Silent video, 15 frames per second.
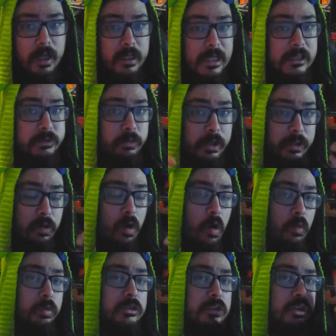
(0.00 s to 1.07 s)
That's why they're
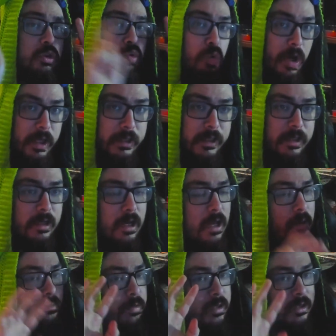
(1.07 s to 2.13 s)
always trending
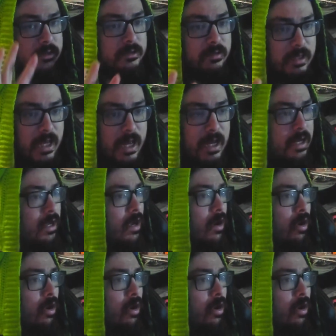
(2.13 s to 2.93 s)
because of that.